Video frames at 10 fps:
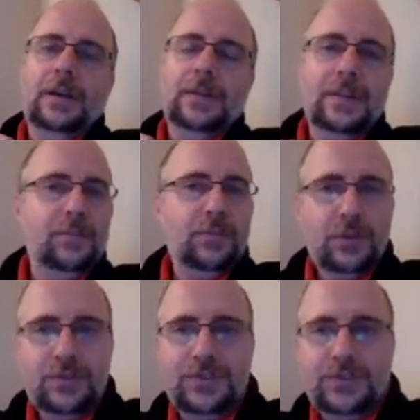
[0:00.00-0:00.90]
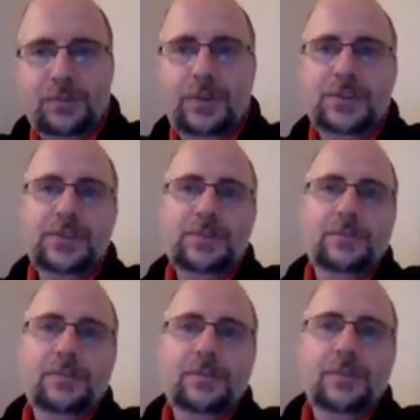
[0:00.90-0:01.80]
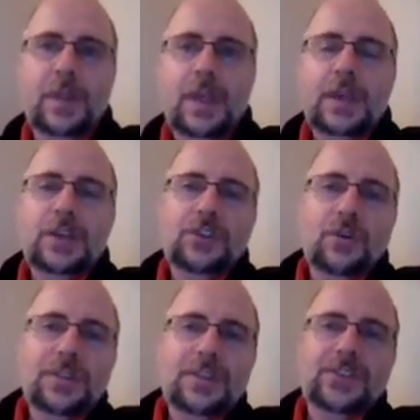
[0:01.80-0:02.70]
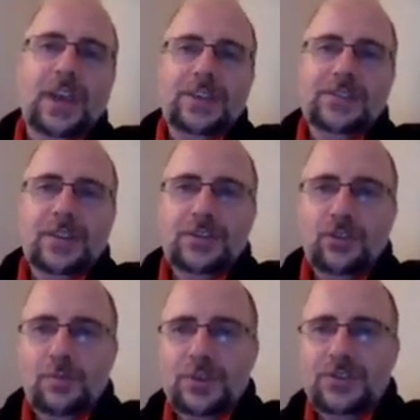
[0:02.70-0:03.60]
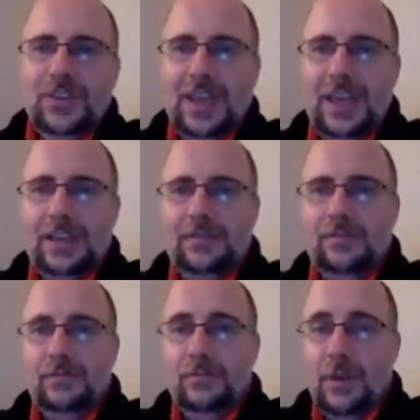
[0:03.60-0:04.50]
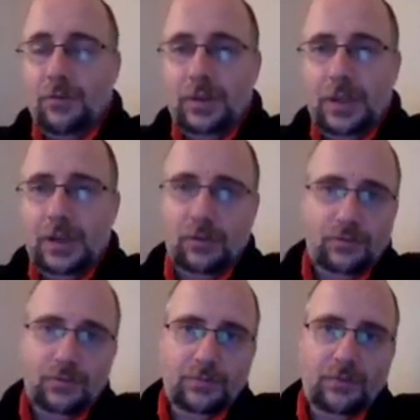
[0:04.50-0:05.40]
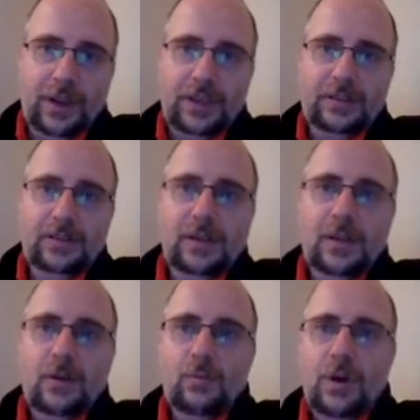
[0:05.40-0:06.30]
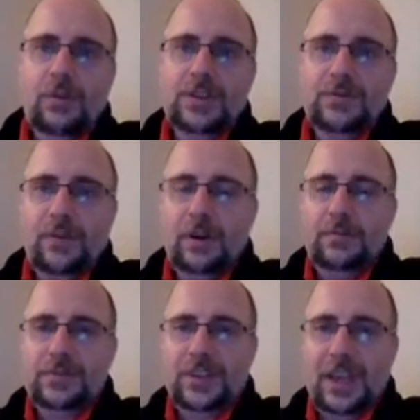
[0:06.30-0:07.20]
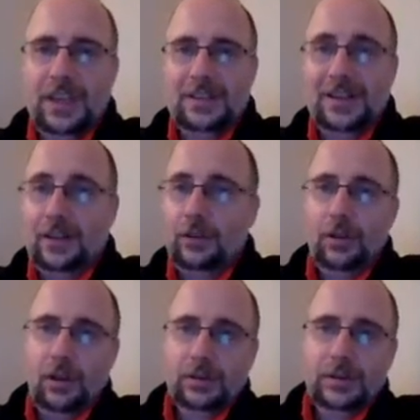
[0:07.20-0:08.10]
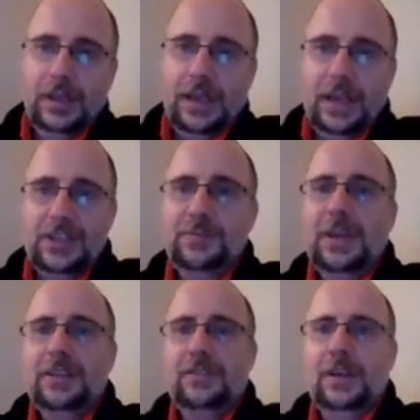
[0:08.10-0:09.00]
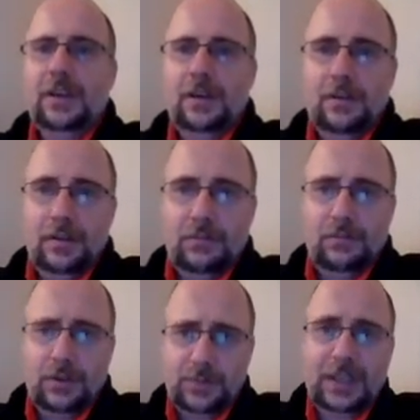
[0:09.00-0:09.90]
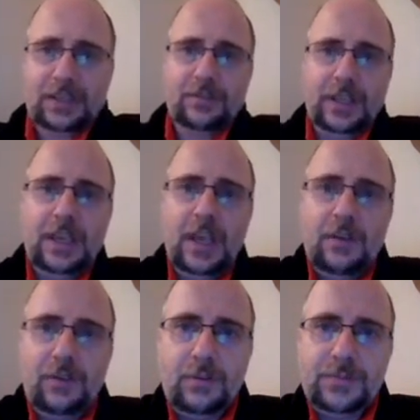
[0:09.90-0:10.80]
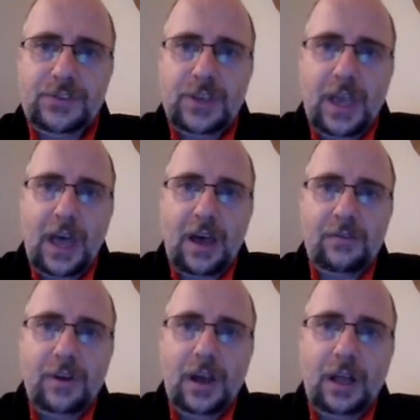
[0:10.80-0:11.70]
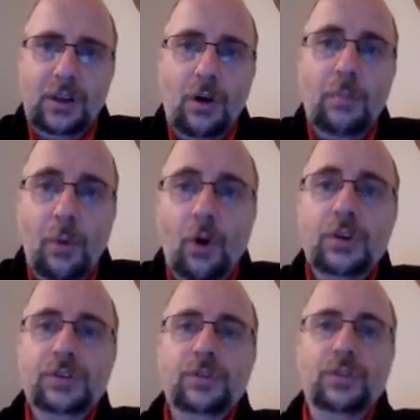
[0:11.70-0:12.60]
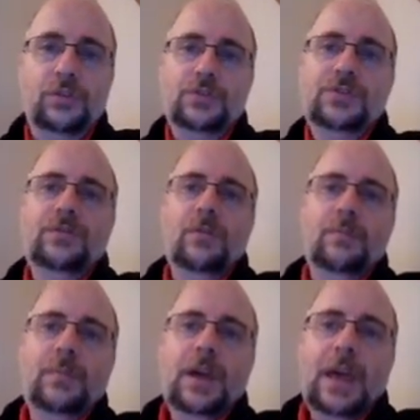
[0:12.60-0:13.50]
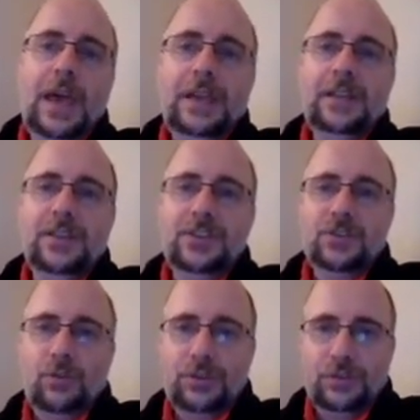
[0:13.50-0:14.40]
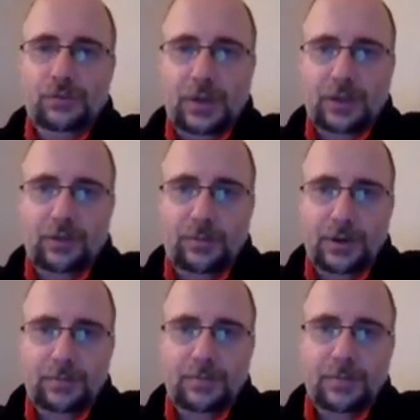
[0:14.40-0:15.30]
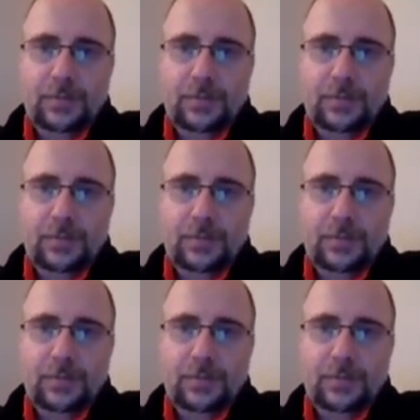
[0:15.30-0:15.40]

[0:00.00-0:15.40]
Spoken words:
than the producer surplus. So in this case, consumers gain very little from trade, whereas firms gain a lot. Respectively, firms have a lot more to lose from any distortion to equilibrium.